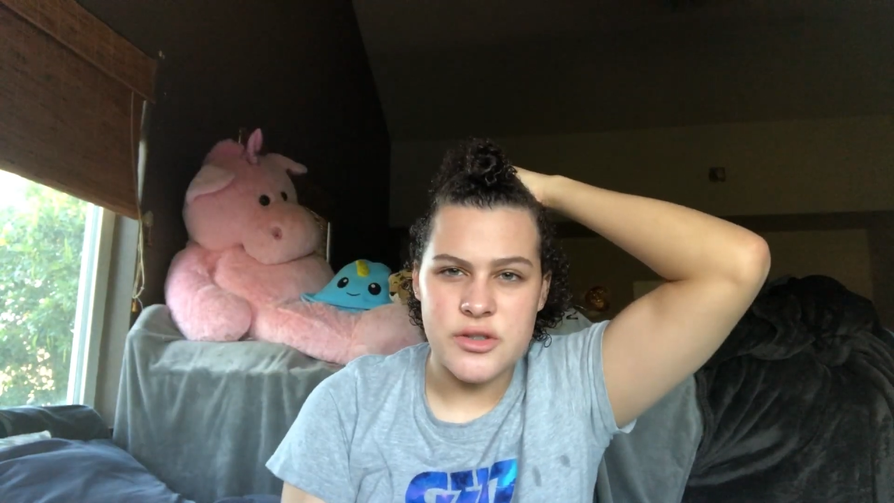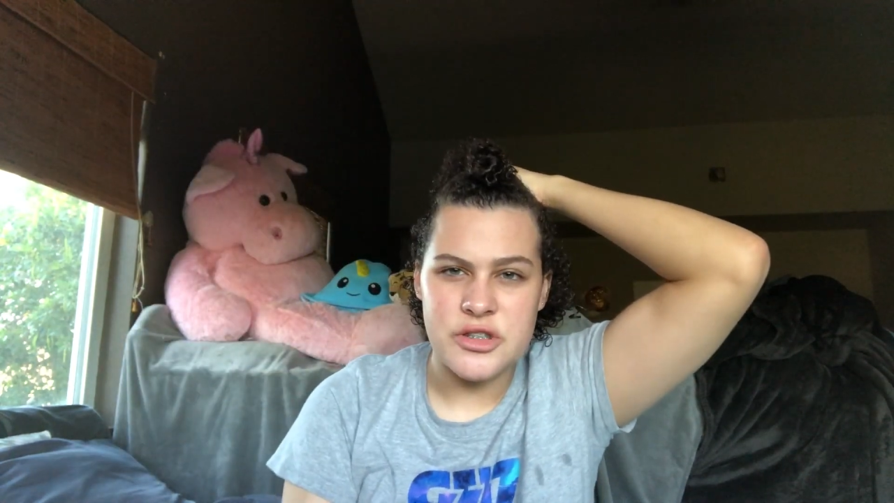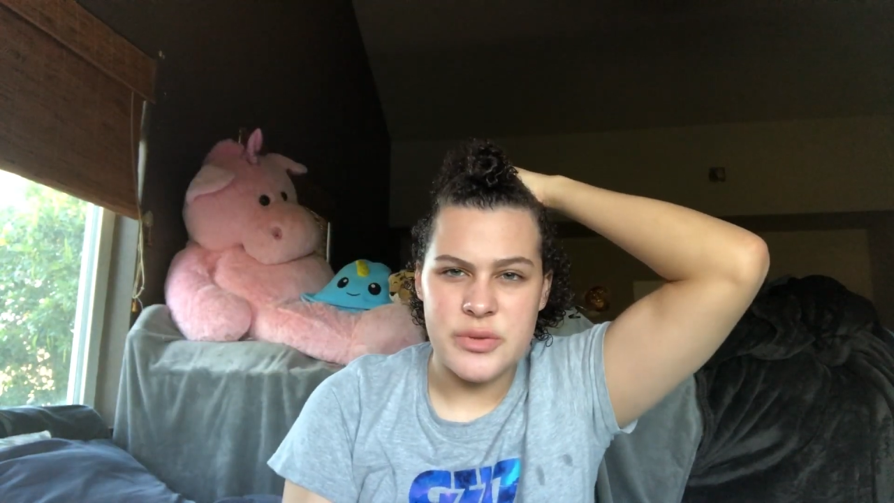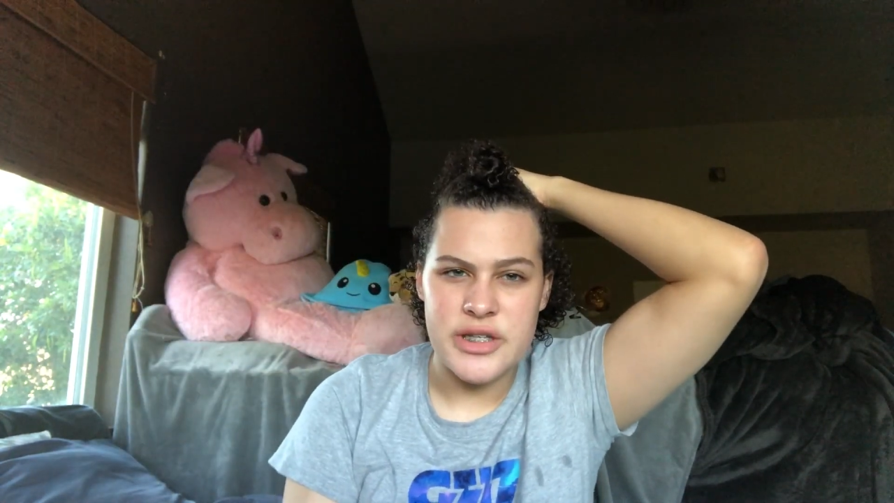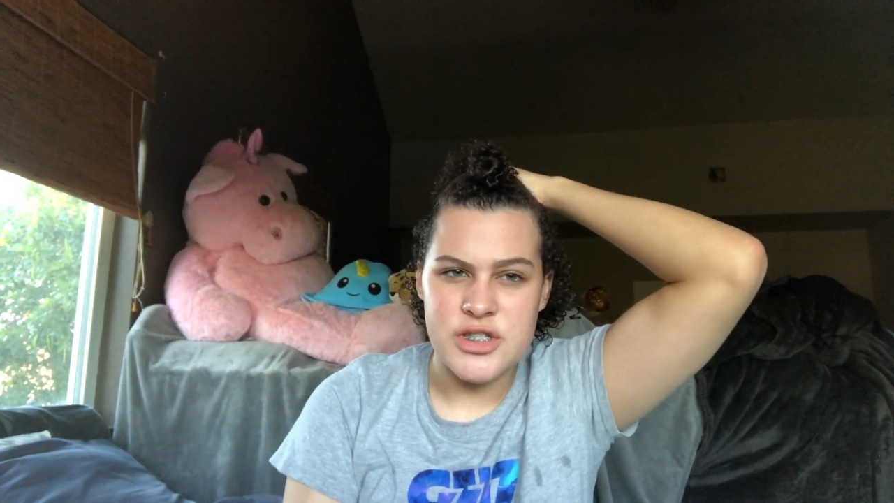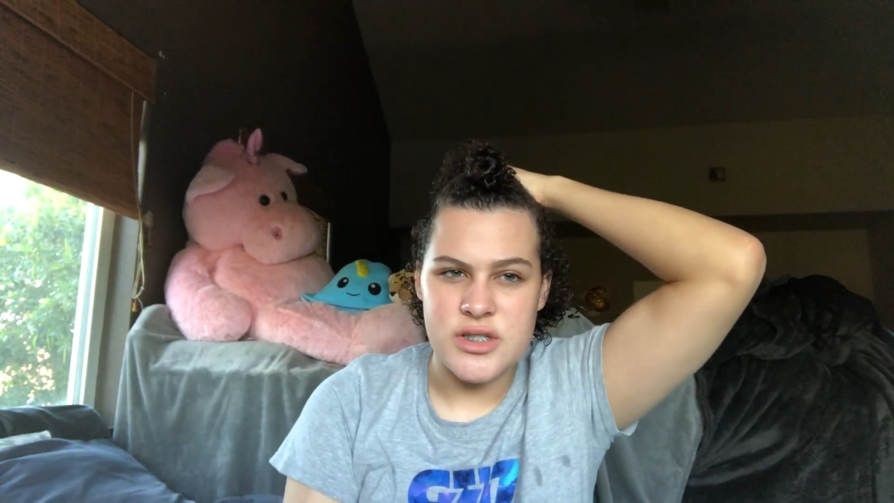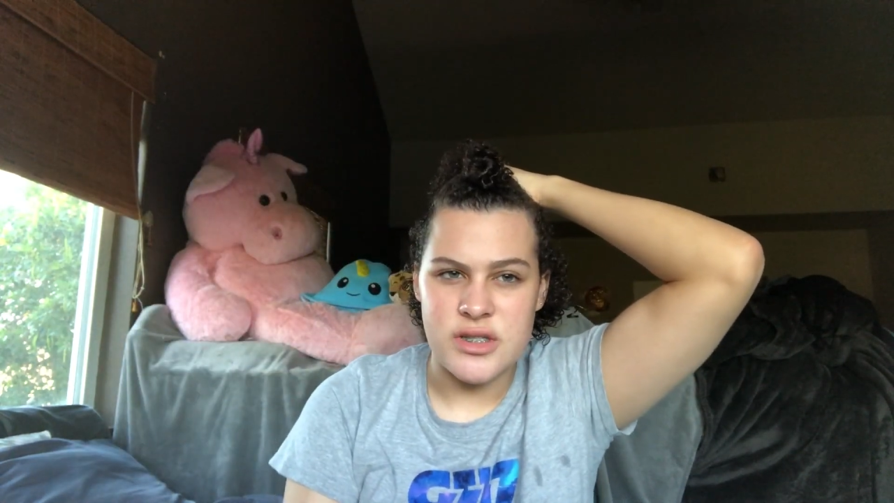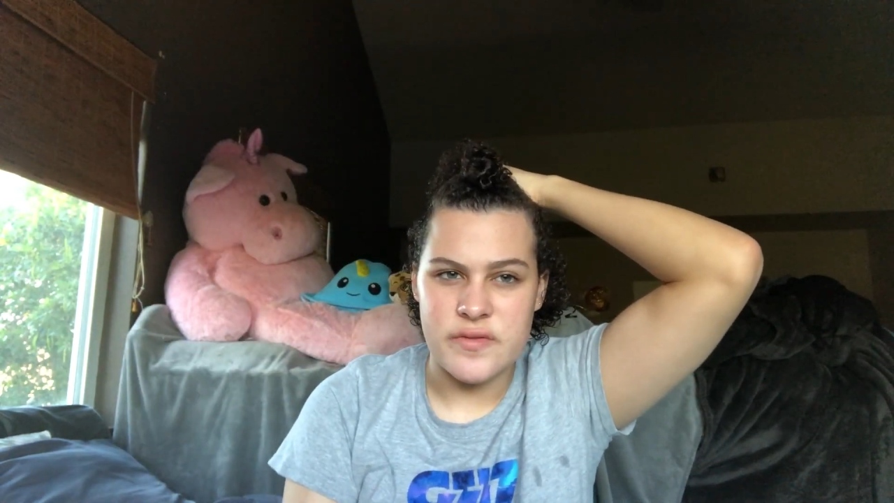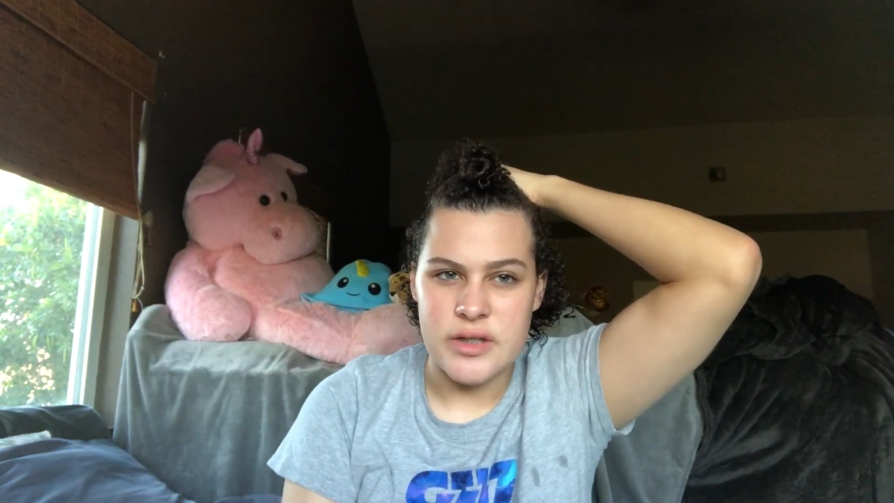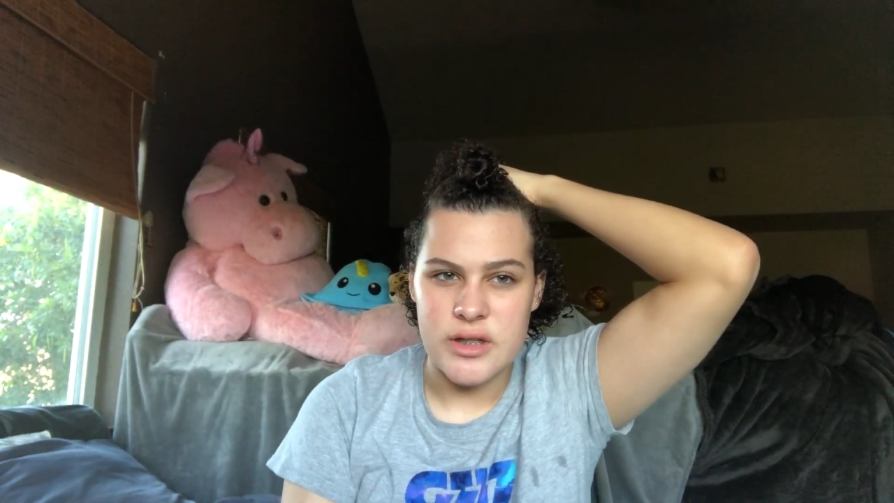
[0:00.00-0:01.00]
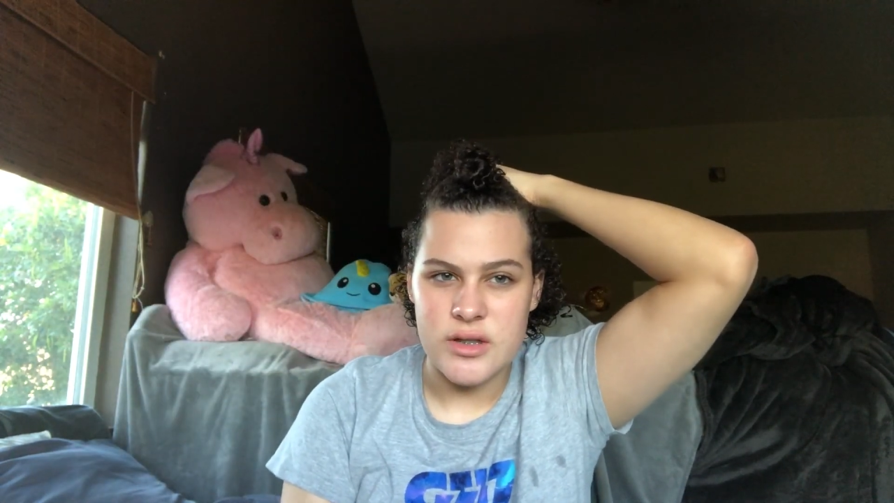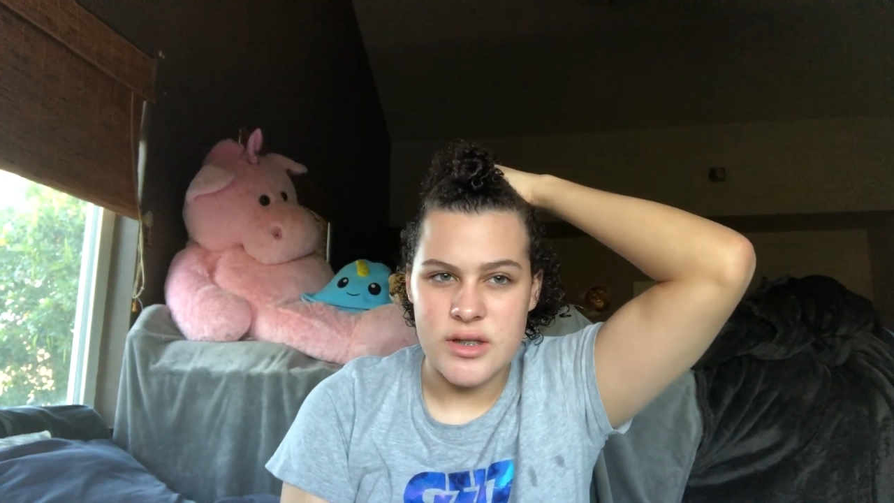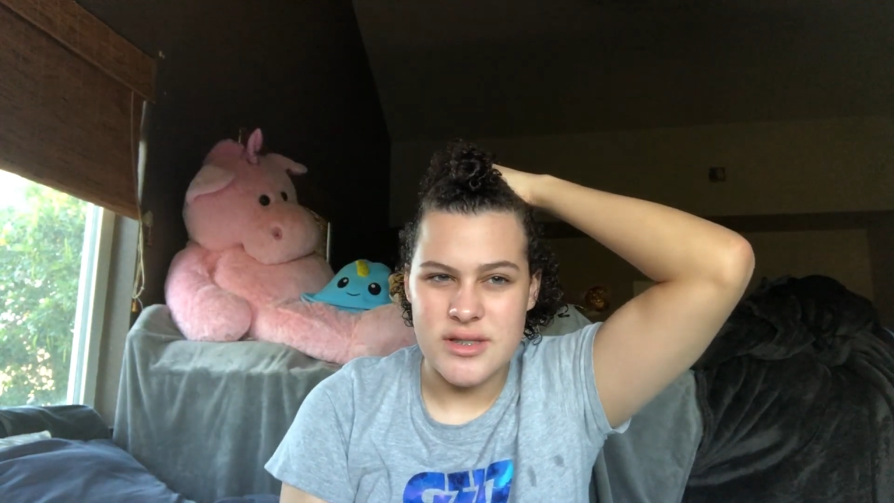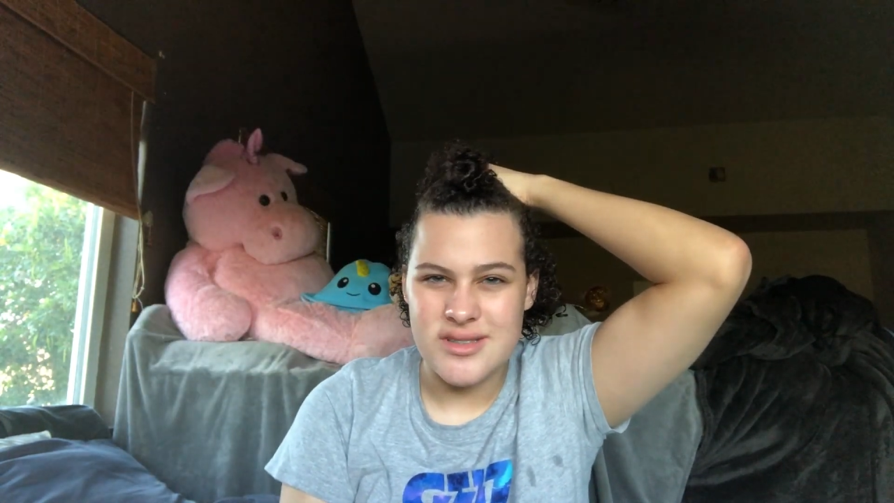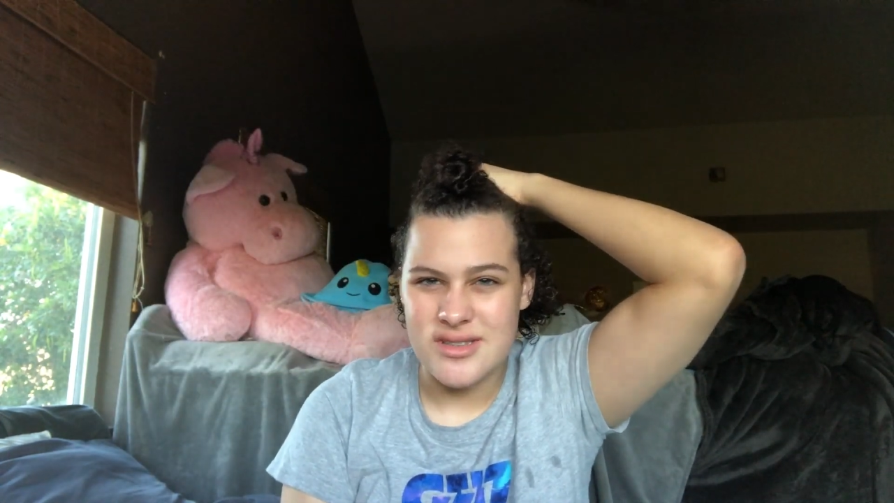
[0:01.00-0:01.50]
or do I just leave it
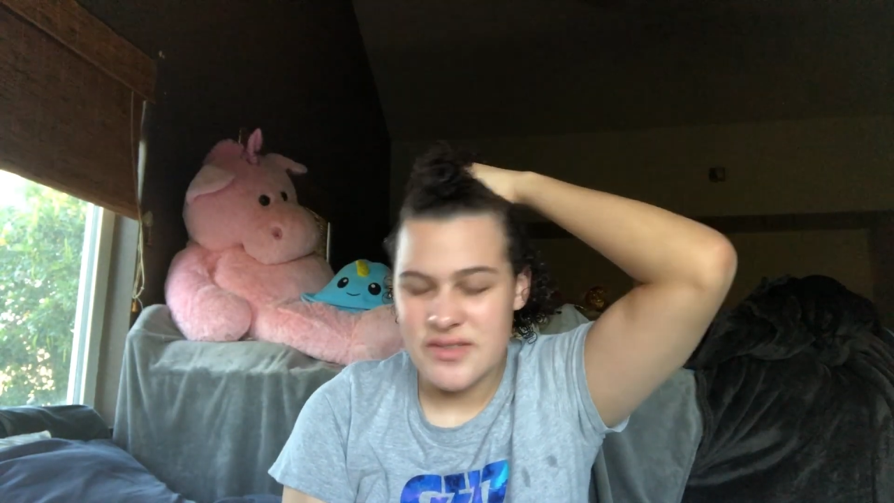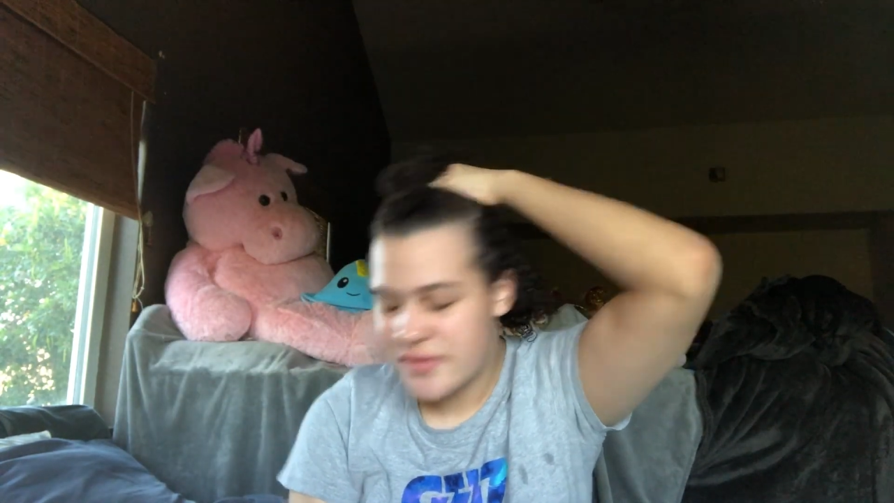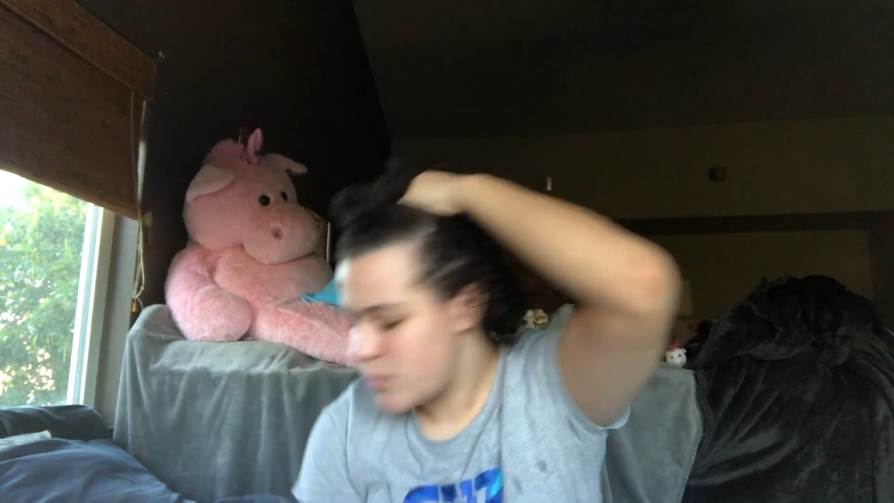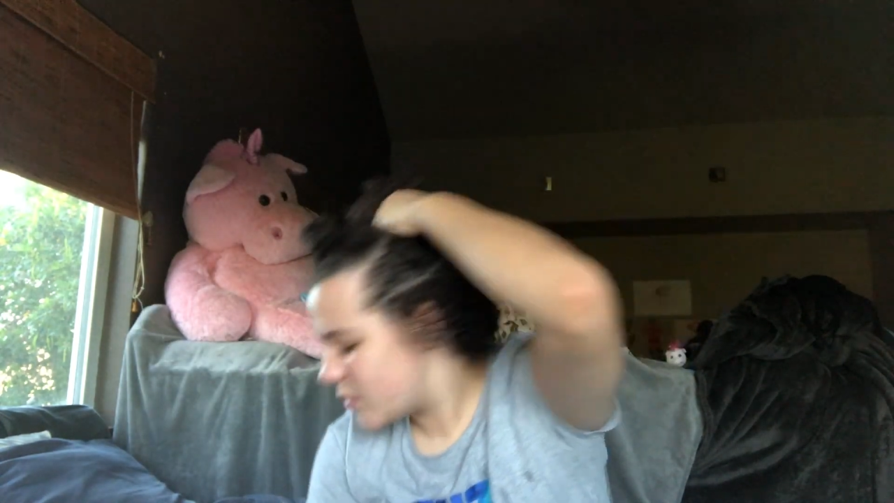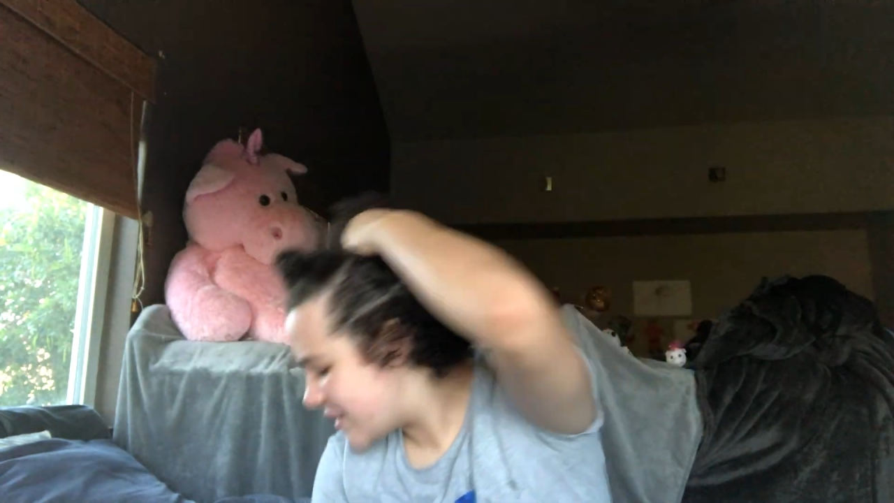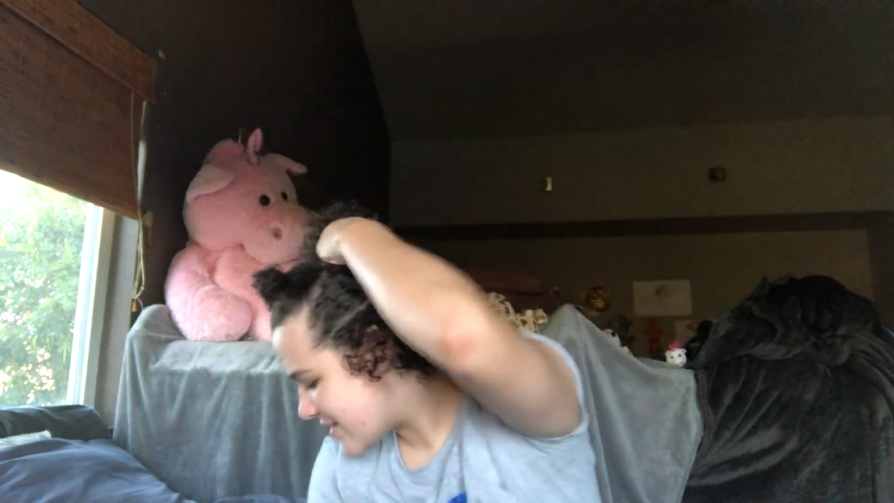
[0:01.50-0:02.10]
in? Is it a leave-in? What